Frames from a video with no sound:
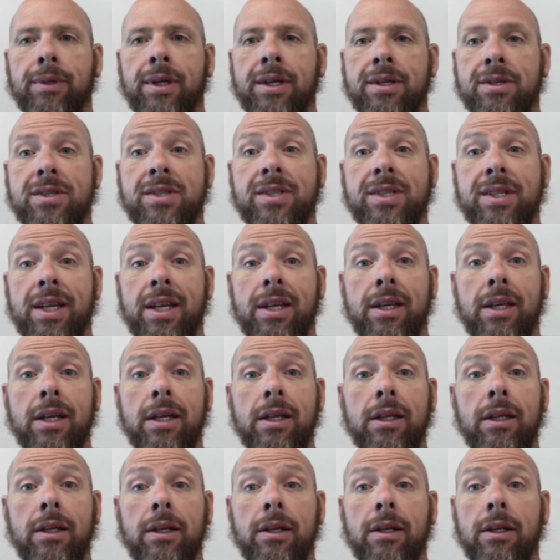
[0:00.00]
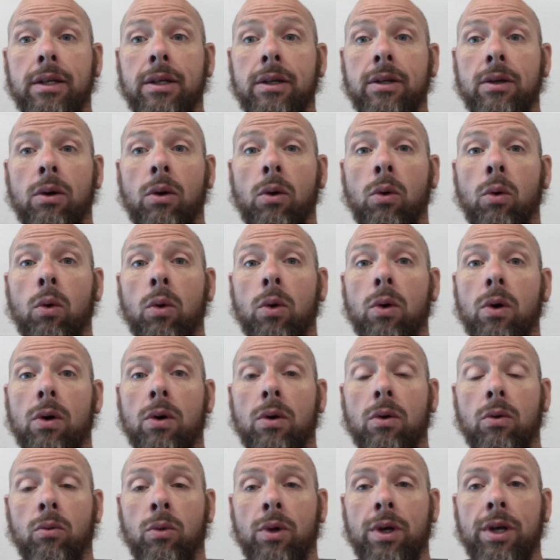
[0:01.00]
Sitka
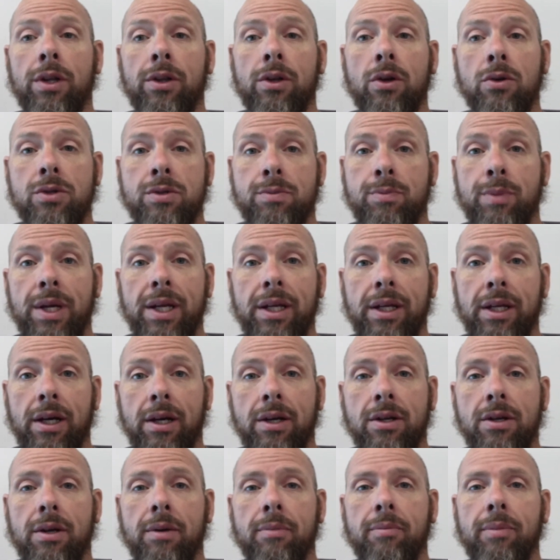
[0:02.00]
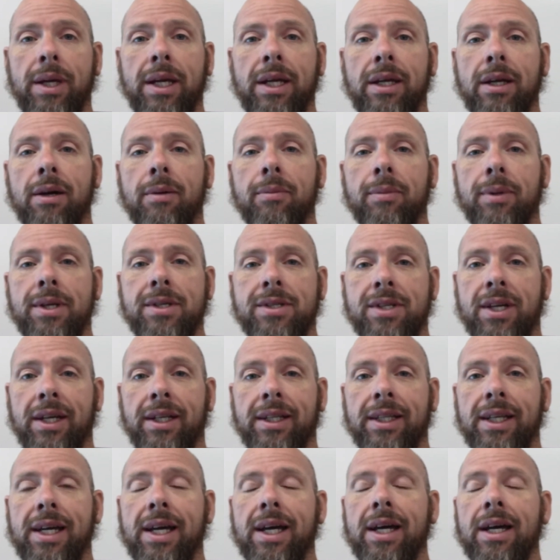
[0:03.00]
or one of those big companies
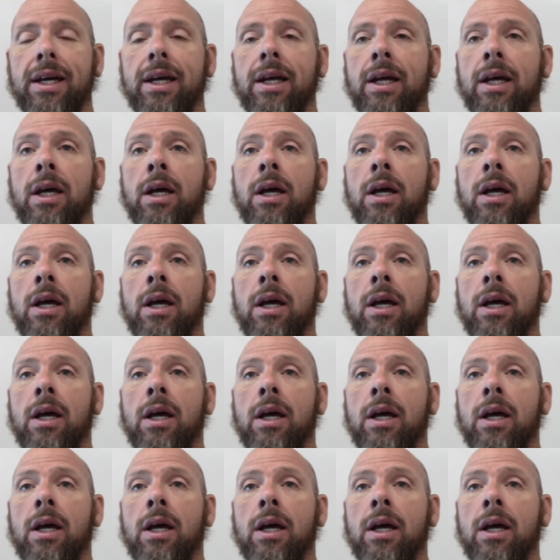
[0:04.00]
like that.